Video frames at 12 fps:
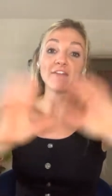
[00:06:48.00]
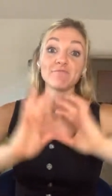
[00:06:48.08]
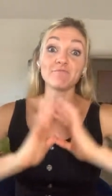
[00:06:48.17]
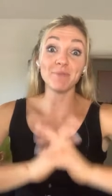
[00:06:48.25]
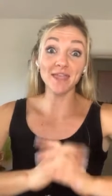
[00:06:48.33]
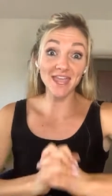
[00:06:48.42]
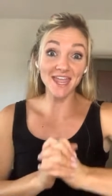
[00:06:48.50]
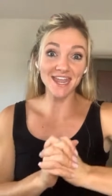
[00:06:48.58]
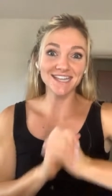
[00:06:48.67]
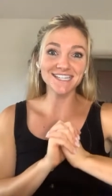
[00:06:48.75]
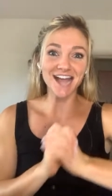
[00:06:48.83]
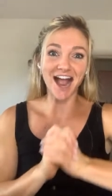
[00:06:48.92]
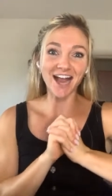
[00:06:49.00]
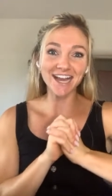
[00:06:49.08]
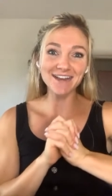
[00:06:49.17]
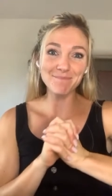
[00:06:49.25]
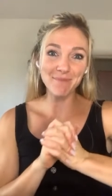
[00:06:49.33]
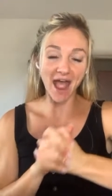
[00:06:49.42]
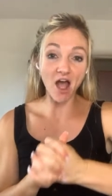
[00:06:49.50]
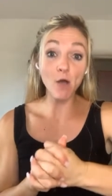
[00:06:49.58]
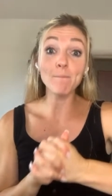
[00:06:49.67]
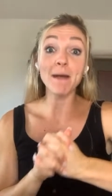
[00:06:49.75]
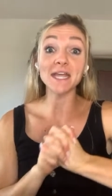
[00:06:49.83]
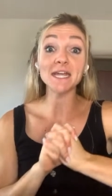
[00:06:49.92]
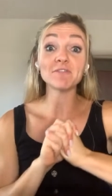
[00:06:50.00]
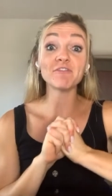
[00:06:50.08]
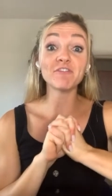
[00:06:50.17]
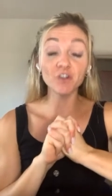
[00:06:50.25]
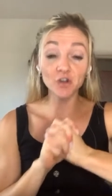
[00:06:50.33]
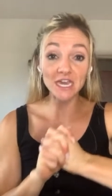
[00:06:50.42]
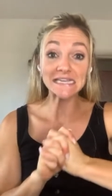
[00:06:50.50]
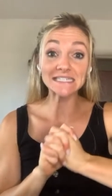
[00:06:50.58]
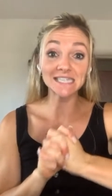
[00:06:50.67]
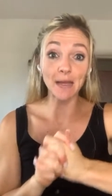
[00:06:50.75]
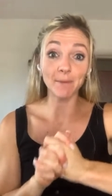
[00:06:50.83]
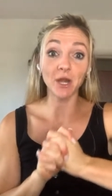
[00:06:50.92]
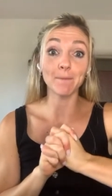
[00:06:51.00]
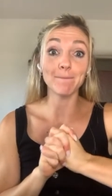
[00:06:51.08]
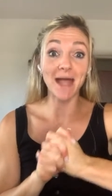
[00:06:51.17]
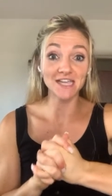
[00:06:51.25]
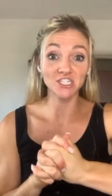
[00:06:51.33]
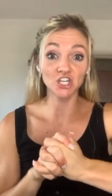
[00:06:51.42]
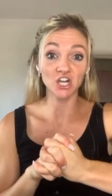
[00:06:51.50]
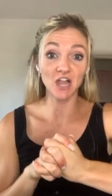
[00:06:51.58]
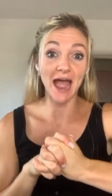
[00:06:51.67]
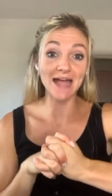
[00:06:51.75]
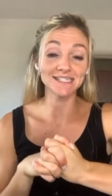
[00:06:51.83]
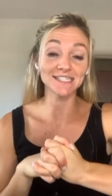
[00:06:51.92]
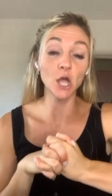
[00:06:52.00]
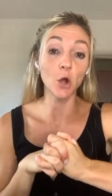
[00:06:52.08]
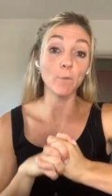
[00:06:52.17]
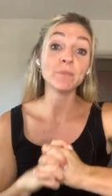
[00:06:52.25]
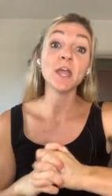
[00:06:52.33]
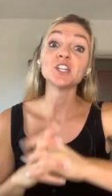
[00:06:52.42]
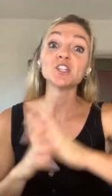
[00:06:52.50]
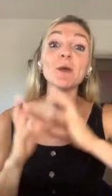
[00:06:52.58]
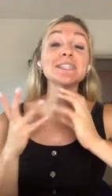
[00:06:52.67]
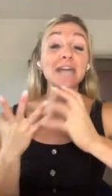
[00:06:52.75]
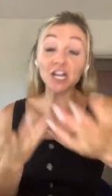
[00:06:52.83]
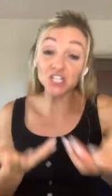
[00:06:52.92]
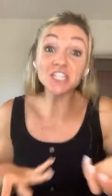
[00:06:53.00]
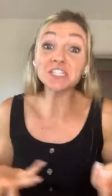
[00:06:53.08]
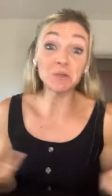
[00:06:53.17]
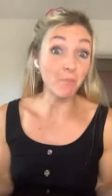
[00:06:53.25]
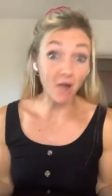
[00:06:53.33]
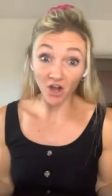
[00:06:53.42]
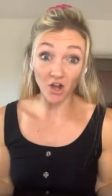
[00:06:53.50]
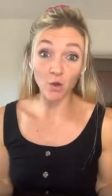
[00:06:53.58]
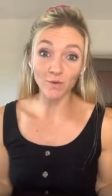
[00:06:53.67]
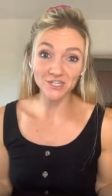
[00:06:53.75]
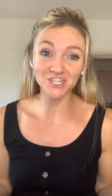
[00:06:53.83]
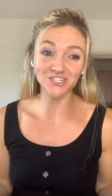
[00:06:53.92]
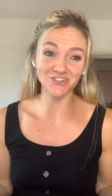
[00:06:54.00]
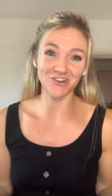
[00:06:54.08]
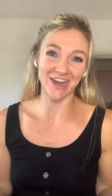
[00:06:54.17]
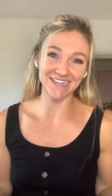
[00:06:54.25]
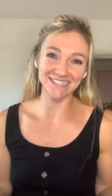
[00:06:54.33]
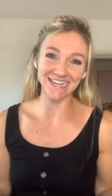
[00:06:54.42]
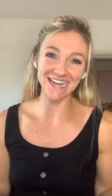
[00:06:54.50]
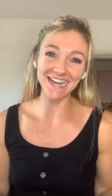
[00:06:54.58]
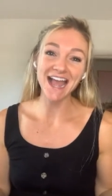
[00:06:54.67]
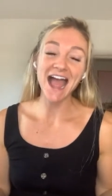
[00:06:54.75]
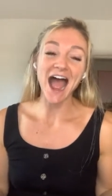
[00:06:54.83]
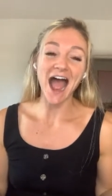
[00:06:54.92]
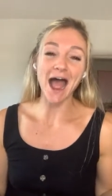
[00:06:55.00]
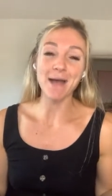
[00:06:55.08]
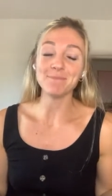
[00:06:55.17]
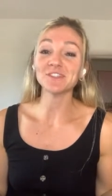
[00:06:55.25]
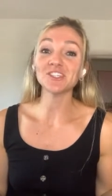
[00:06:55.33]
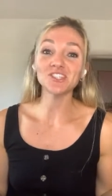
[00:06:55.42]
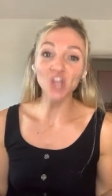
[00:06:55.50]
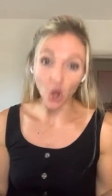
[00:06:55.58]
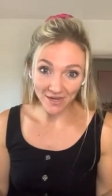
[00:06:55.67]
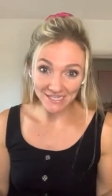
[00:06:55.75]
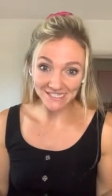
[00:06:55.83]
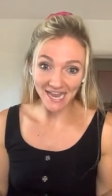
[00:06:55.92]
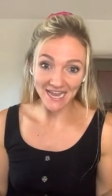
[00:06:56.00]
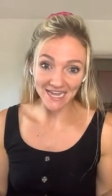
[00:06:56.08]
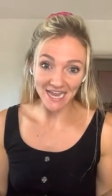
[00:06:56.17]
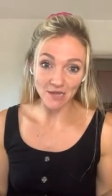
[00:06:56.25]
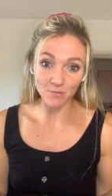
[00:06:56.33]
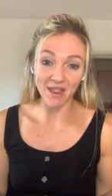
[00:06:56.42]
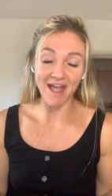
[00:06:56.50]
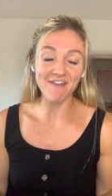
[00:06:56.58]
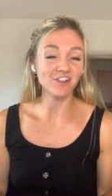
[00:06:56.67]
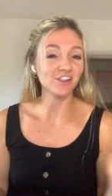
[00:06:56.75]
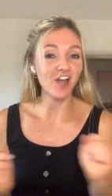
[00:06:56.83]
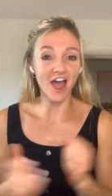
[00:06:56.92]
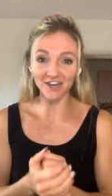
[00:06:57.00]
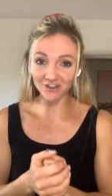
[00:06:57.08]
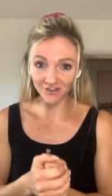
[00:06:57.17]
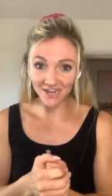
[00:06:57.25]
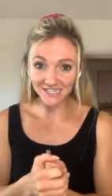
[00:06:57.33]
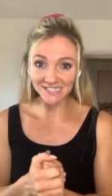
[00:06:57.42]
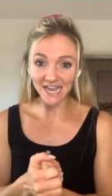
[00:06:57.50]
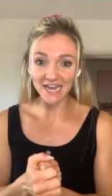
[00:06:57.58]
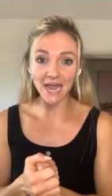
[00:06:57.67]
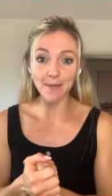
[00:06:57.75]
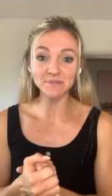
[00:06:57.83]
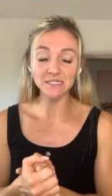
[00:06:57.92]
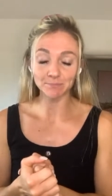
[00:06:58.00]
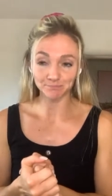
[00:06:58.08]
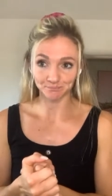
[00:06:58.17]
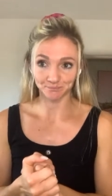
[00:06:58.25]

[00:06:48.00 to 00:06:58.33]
I've been talking about my free summer masterclass. So to, it's actually tomorrow, which is crazy. I'm so excited. We have a lot of great signups.